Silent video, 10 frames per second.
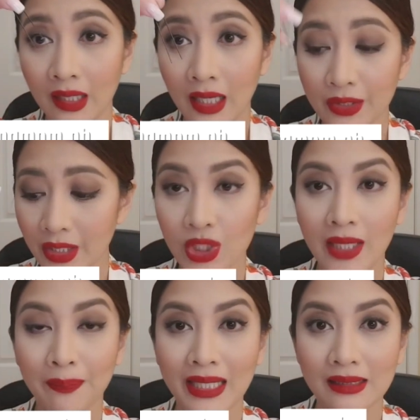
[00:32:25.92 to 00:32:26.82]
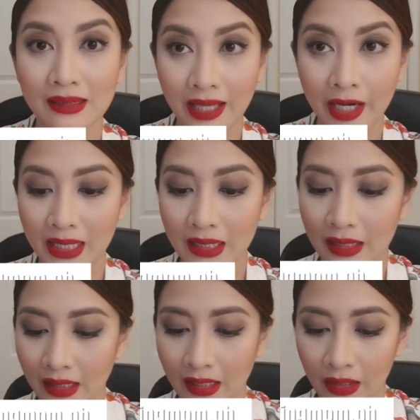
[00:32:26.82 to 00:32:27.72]
I use the U-shaped pin, hairpin,
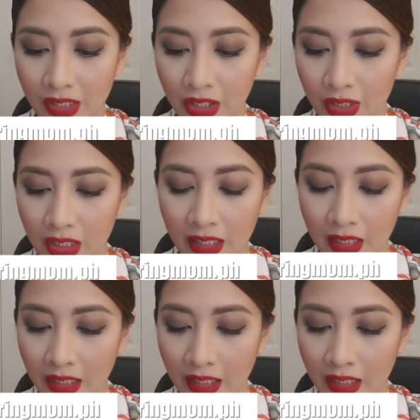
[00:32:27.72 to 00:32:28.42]
to secure